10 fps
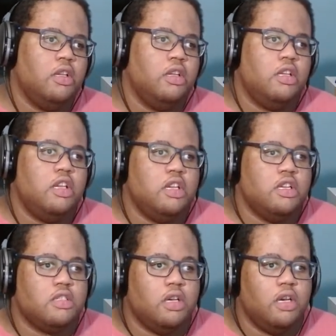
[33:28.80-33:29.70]

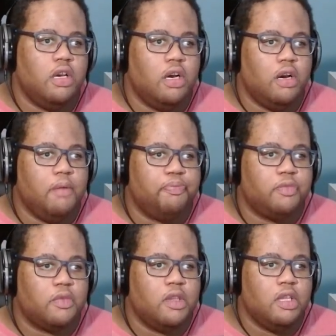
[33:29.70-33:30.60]
is um
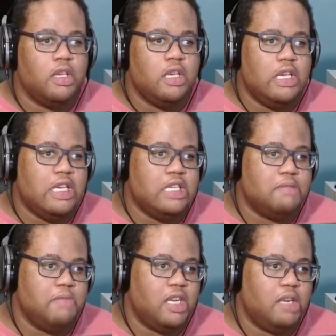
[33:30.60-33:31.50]

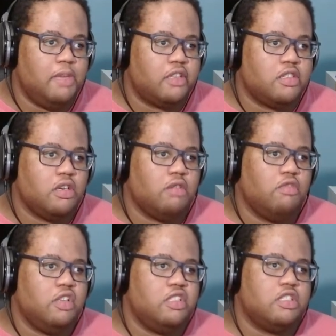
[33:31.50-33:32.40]
MIDI Mixer,
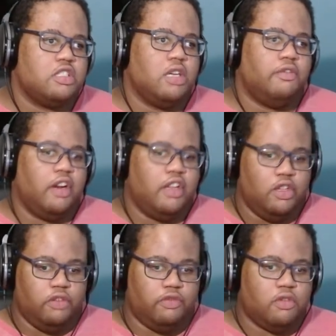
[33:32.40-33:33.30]
which is a software I
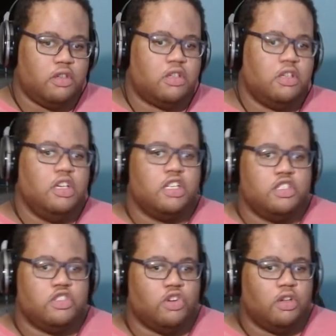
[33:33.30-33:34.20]
use for
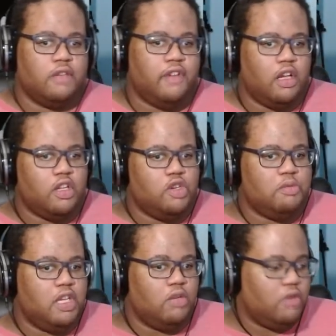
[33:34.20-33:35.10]
controlling volume
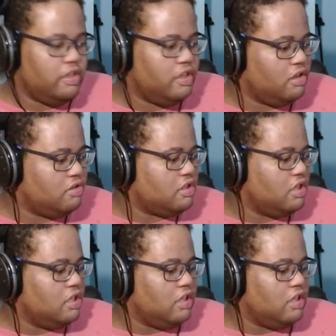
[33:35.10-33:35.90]
in Windows.